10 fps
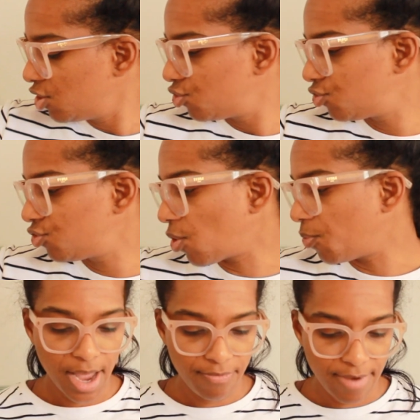So
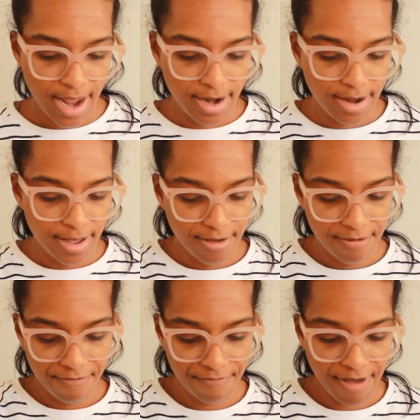I read
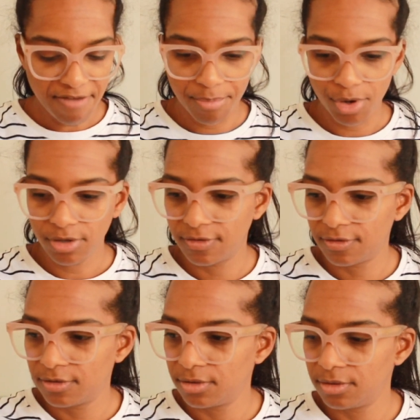5
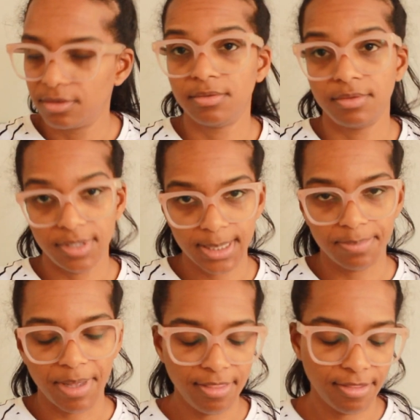books
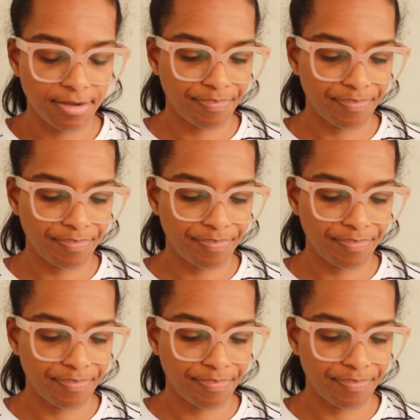this month.